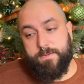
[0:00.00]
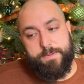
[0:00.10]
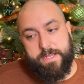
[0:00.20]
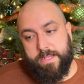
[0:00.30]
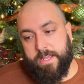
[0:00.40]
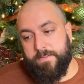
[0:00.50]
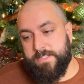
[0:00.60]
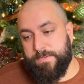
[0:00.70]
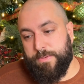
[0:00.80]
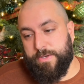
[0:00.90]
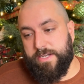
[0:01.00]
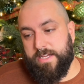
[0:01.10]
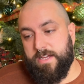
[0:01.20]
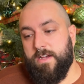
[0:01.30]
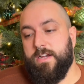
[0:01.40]
being a gifts
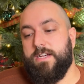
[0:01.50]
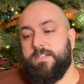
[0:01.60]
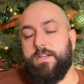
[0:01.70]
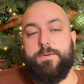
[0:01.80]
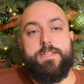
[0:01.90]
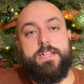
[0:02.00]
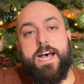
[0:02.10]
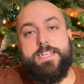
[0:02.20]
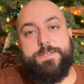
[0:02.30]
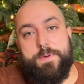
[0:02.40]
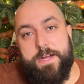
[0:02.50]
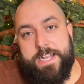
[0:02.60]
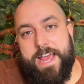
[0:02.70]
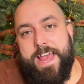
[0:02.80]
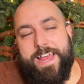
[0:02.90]
community. So the last
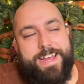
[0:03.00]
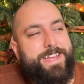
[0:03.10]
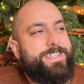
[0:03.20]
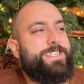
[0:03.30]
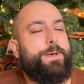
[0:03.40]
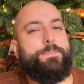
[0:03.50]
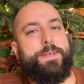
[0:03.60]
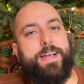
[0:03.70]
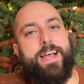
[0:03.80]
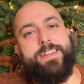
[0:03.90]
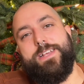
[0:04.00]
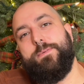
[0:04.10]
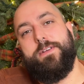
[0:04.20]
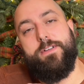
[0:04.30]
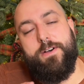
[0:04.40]
one is something I think
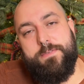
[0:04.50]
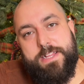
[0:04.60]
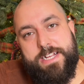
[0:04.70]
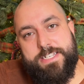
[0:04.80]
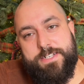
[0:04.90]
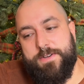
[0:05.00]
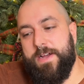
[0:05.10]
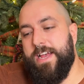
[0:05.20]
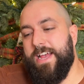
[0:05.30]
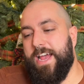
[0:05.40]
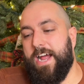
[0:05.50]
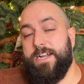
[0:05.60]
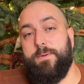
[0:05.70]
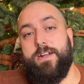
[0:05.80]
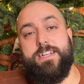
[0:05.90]
we could all relate to, and
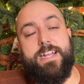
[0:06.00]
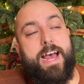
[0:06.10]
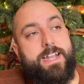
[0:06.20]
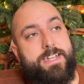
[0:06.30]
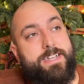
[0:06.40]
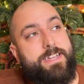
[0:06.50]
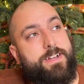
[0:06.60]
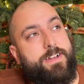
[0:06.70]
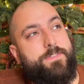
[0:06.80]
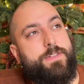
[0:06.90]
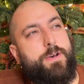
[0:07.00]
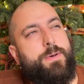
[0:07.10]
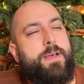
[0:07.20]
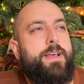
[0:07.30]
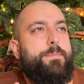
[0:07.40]
I wanted to add it in here, even though
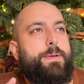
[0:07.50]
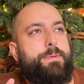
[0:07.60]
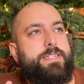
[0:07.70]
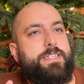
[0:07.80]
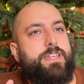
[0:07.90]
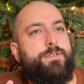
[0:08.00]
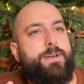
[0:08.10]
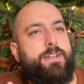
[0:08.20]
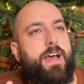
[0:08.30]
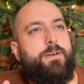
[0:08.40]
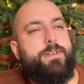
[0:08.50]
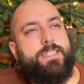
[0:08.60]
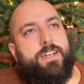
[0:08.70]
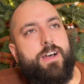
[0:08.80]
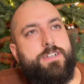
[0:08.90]
maybe it's a little bit, I don't want to
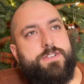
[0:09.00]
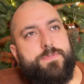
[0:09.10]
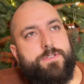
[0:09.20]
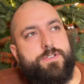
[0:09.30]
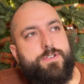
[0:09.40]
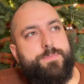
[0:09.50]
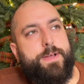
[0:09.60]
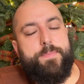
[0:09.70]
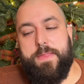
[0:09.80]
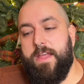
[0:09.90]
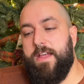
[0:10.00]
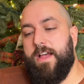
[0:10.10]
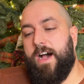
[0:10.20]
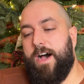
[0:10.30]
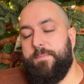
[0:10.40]
say controversial, but
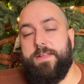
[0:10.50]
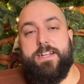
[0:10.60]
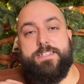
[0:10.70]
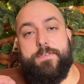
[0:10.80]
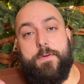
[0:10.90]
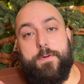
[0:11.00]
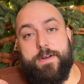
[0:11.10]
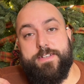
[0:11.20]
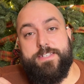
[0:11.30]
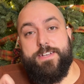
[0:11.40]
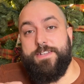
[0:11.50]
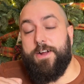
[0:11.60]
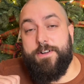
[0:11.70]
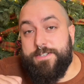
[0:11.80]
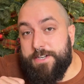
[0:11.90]
that is, of course,
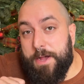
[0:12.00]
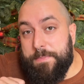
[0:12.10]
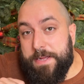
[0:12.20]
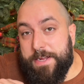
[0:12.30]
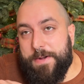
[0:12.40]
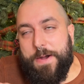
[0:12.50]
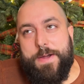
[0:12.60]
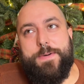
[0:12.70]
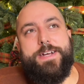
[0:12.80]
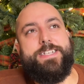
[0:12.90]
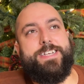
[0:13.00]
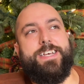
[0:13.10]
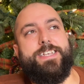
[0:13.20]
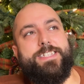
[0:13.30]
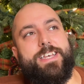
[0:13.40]
yarn shopping, which
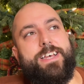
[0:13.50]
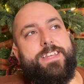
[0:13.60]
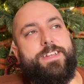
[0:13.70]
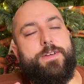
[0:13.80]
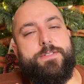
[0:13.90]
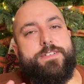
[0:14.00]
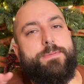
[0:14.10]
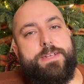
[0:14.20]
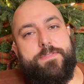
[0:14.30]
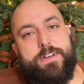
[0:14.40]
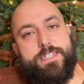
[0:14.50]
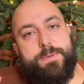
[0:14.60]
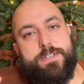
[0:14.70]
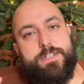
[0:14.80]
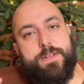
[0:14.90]
is, there's something very
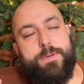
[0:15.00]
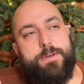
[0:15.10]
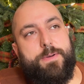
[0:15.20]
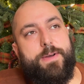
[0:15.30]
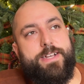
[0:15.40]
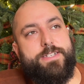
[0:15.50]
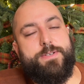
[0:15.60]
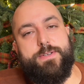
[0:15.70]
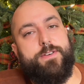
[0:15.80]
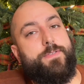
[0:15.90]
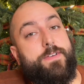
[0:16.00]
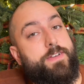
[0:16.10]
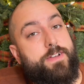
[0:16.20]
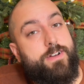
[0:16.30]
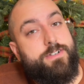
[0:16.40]
special about going to your favorite
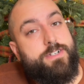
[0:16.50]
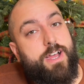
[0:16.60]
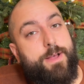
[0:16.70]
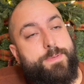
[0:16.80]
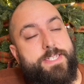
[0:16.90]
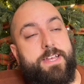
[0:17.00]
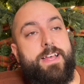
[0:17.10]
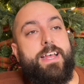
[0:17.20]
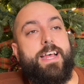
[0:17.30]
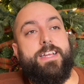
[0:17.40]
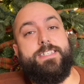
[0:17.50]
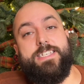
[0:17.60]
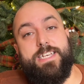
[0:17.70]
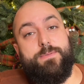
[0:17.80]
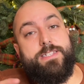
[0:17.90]
yarn shops and
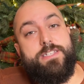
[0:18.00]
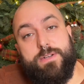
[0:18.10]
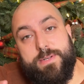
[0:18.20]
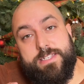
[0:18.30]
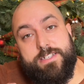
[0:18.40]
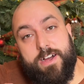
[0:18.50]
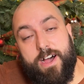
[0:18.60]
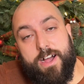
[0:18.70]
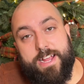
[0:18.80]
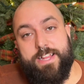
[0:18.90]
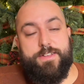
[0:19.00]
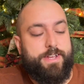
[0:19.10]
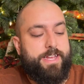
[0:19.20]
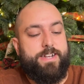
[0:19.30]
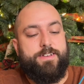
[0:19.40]
seeing what's new in stock and
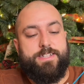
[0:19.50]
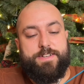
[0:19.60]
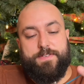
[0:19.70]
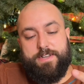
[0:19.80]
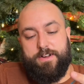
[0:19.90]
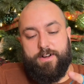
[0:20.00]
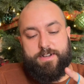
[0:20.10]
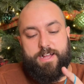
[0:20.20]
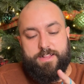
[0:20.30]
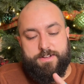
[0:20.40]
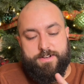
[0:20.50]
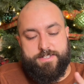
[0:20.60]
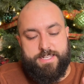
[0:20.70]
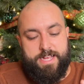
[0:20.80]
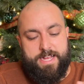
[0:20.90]
looking at all the different yarn
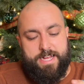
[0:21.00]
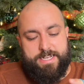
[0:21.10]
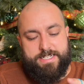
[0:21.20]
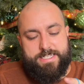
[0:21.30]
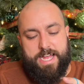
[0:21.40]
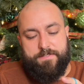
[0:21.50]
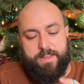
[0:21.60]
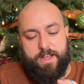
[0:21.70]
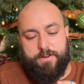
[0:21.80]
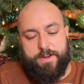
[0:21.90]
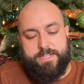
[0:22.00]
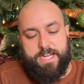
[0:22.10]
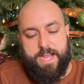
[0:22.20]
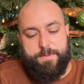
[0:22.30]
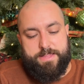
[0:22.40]
colors and just having a great
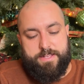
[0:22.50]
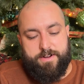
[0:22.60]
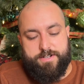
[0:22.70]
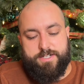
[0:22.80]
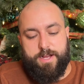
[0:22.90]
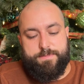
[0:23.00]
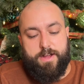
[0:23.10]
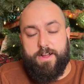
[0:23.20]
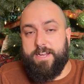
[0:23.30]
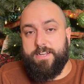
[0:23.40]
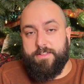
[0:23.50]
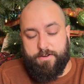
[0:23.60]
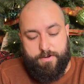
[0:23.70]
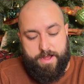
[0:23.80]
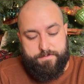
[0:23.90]
time at the yarn shop, talking to other
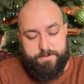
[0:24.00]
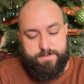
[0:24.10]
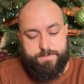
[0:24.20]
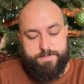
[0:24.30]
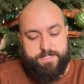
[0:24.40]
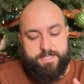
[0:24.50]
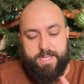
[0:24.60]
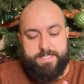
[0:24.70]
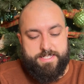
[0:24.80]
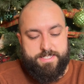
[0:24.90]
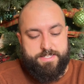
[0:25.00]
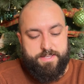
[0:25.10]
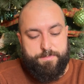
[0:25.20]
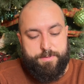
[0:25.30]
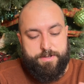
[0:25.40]
crafters, which ties into
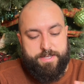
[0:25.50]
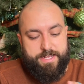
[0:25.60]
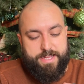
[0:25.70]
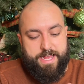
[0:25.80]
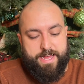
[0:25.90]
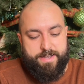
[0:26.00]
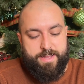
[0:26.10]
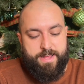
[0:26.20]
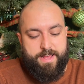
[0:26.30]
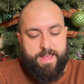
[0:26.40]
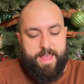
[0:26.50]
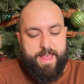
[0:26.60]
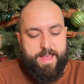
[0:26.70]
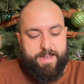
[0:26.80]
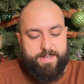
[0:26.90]
community again.
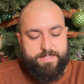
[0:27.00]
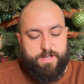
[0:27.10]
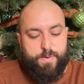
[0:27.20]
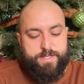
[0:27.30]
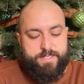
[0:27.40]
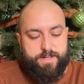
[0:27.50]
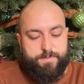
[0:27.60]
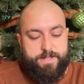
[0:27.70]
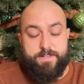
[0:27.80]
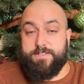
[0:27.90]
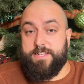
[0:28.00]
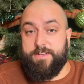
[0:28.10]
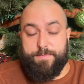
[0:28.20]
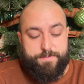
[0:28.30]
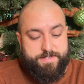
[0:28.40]
And it's always good when there's a
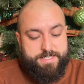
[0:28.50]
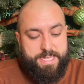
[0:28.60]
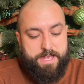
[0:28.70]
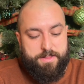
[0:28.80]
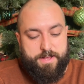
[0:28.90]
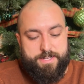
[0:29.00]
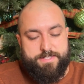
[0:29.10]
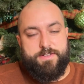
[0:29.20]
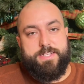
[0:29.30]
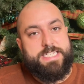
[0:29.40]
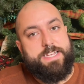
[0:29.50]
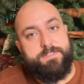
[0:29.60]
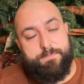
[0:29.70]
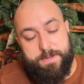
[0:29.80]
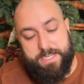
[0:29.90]
little bit of a sale on so you can save
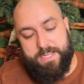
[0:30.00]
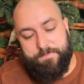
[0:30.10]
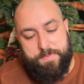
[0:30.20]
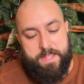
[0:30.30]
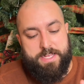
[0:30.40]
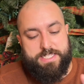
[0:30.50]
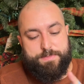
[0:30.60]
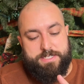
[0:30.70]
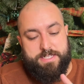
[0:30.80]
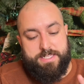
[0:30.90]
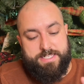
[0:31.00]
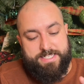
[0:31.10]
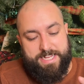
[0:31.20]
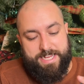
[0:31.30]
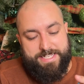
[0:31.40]
some money, especially these
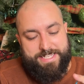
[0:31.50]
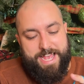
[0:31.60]
days.